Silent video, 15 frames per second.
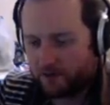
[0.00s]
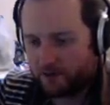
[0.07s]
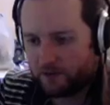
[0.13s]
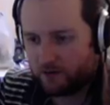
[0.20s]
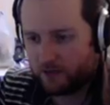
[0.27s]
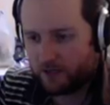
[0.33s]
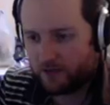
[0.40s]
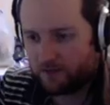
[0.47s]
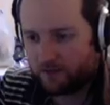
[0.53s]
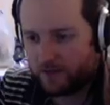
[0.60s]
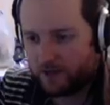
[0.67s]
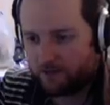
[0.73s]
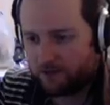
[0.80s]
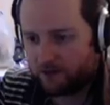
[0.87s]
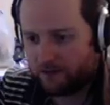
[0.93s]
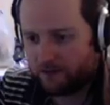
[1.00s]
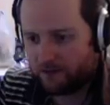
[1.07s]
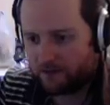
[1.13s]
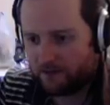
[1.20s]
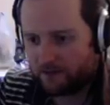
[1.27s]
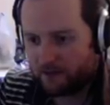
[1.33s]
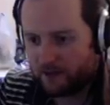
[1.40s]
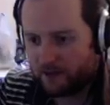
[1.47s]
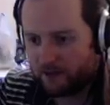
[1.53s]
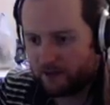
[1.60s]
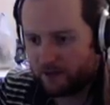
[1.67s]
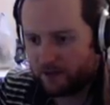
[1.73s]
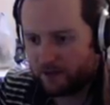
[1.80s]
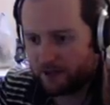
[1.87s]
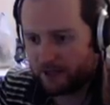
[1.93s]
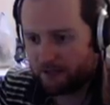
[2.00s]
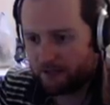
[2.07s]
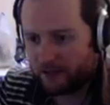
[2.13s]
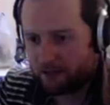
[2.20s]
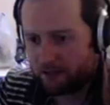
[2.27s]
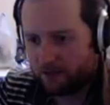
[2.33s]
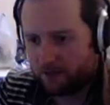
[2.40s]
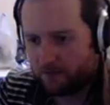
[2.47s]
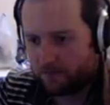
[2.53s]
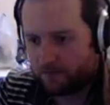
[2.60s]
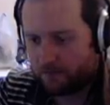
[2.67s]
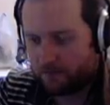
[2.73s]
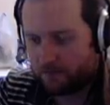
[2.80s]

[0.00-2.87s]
you know in favor of you know gay people